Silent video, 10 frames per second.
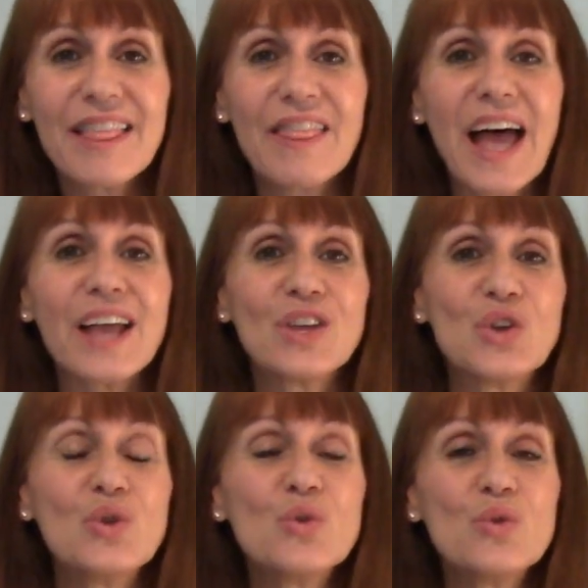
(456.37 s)
that
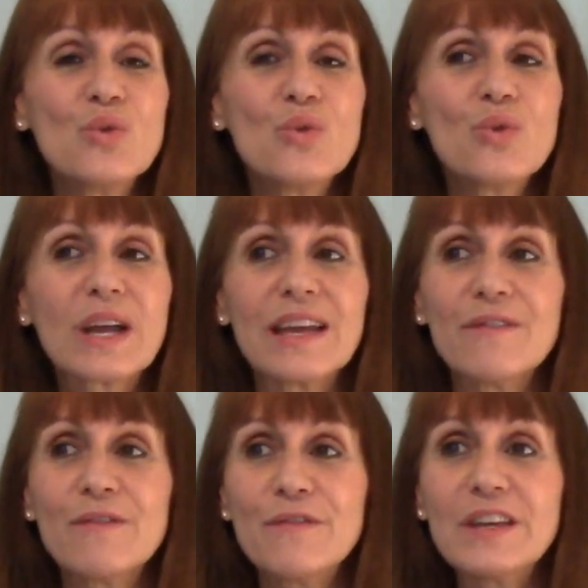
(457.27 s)
you
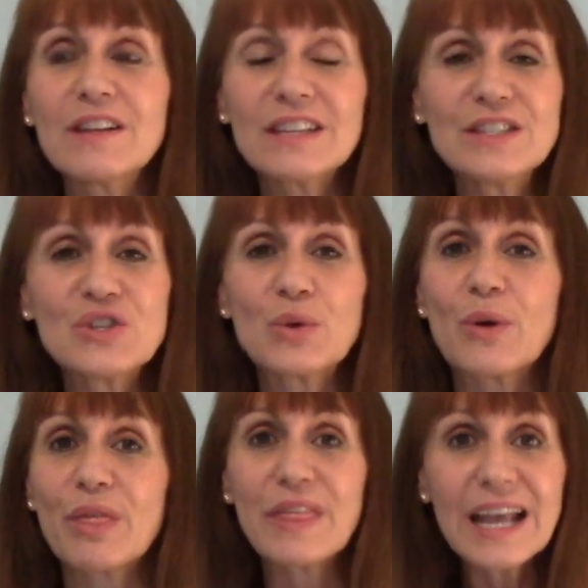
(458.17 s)
can feel into
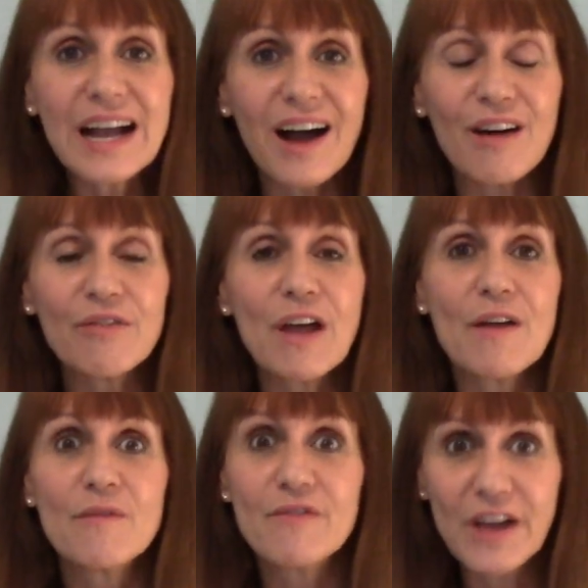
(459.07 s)
or think of
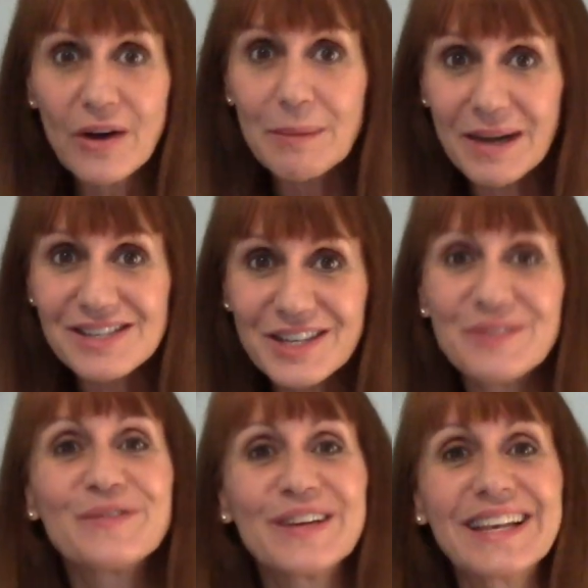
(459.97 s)
very much
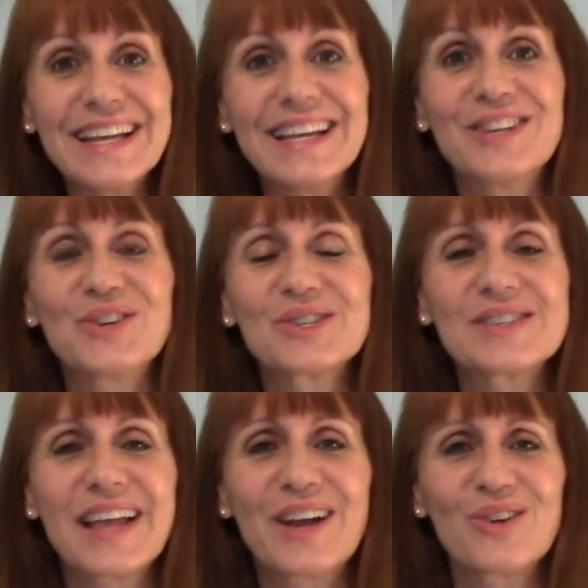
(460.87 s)
can fit in your
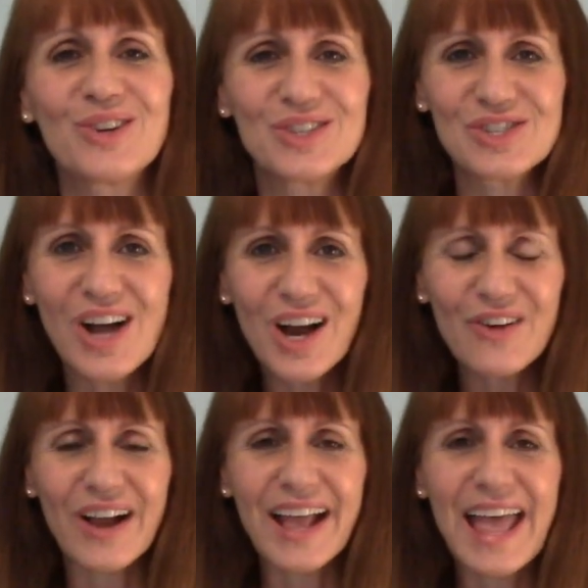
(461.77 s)
sacral
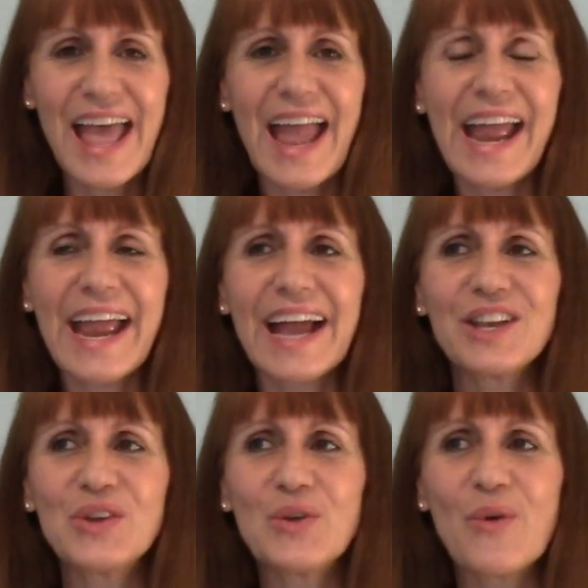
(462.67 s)
chakra.
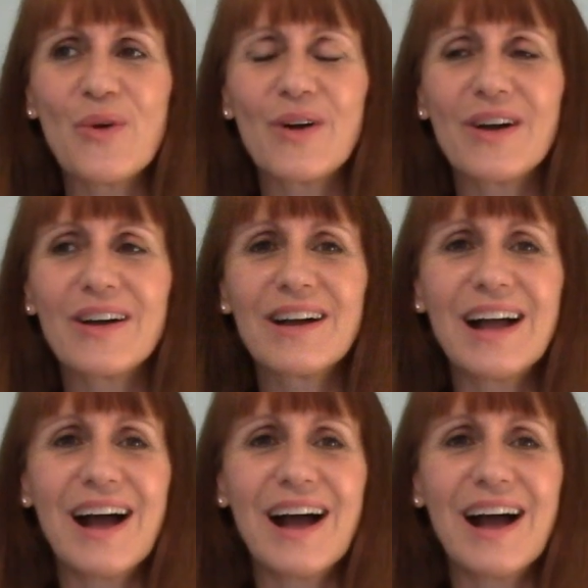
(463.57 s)
And your